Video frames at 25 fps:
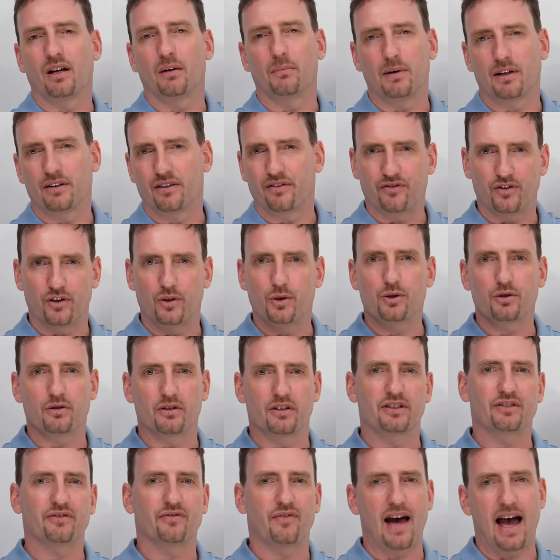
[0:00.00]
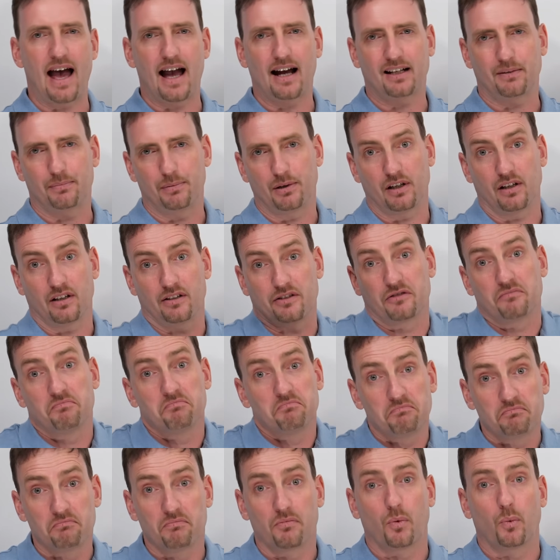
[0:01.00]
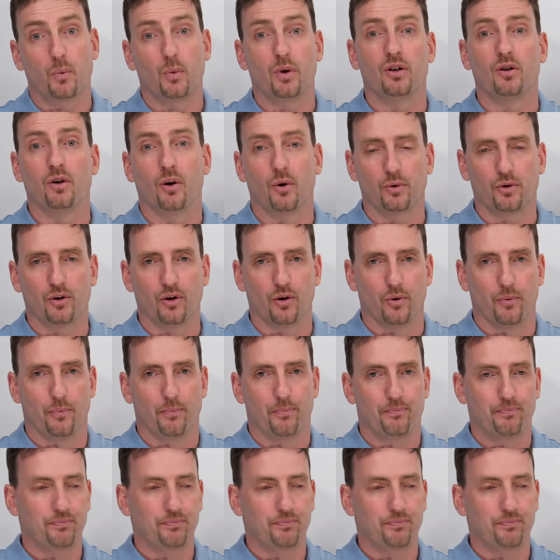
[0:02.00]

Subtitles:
about the future is fact because we don't know.